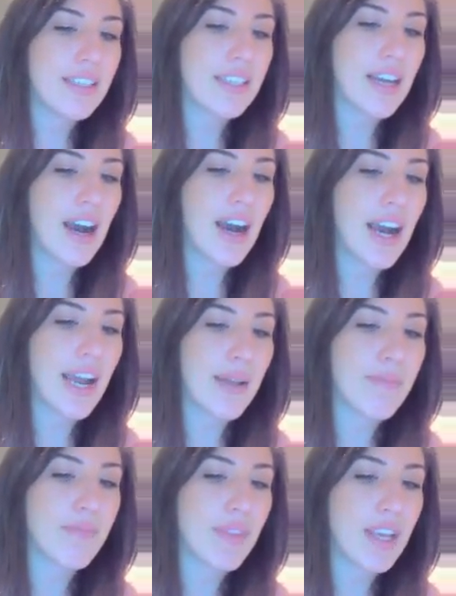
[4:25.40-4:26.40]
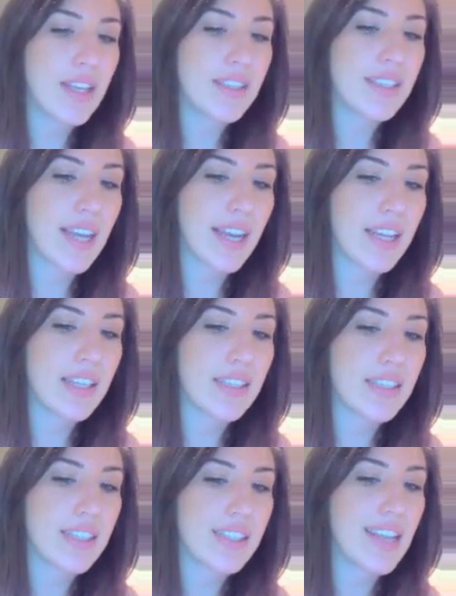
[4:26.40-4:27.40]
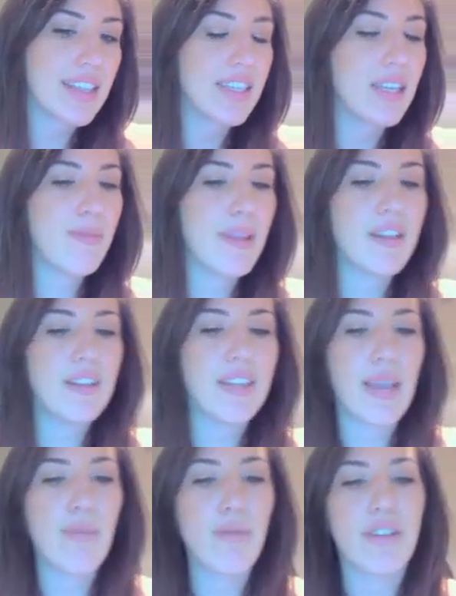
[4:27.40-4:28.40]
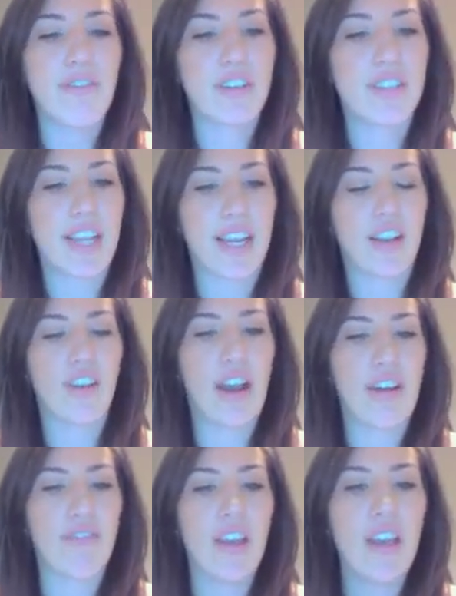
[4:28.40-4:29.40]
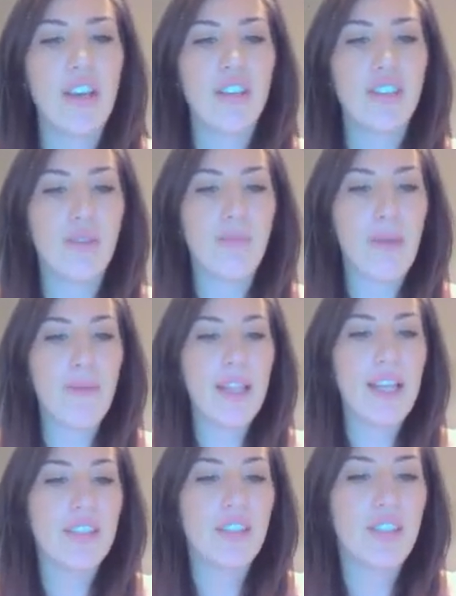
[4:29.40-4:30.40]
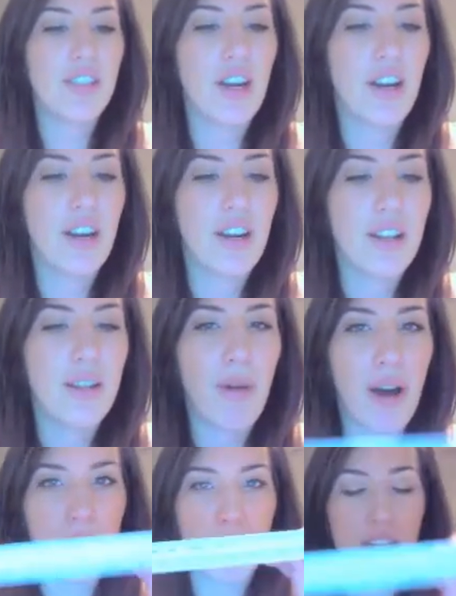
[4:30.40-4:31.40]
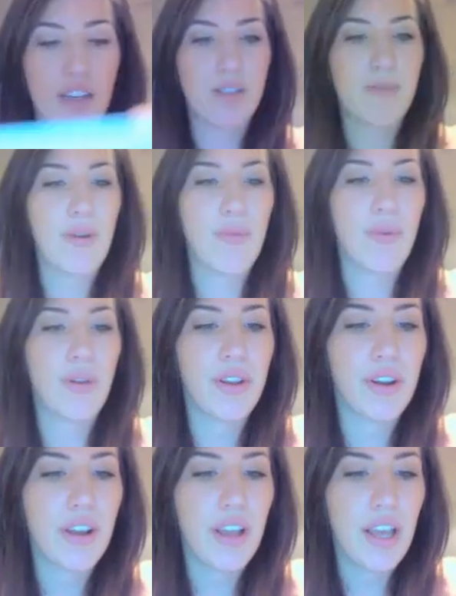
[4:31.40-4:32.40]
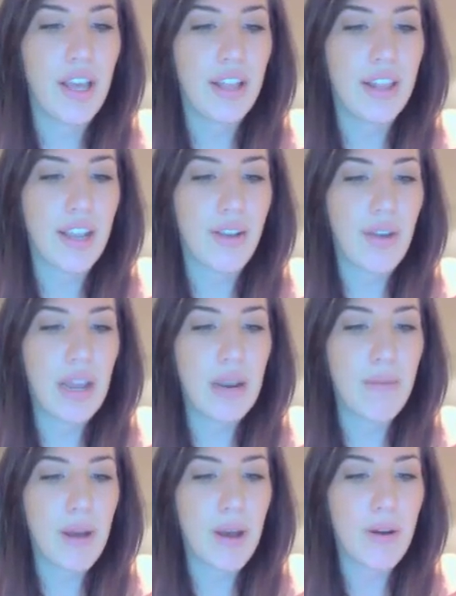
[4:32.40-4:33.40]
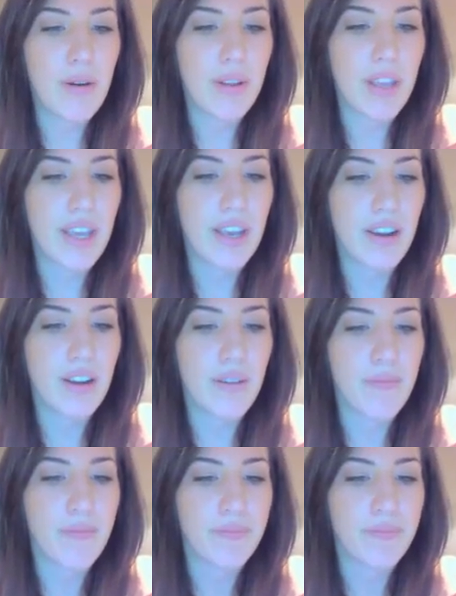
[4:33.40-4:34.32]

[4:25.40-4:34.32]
time in seconds, because that's going to be the label of our second graph. So maybe let's start the bottom. I'm going to use my ruler like right about here.